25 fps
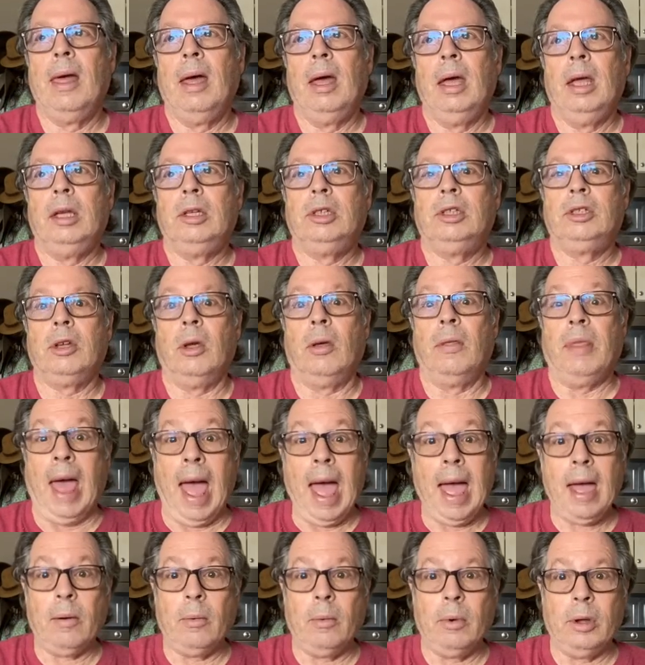So
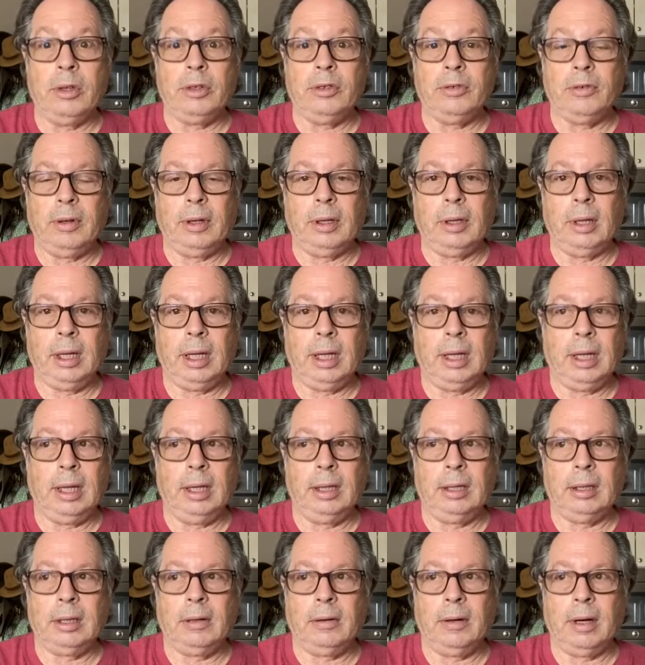that was really
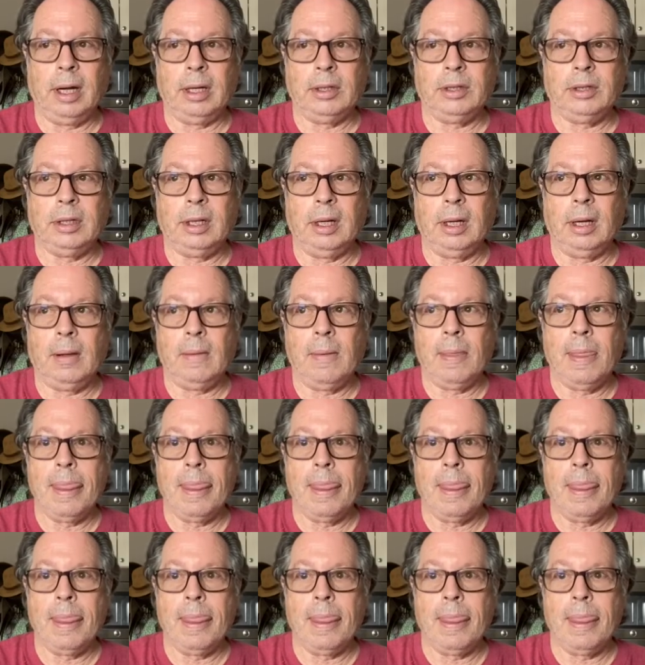interesting.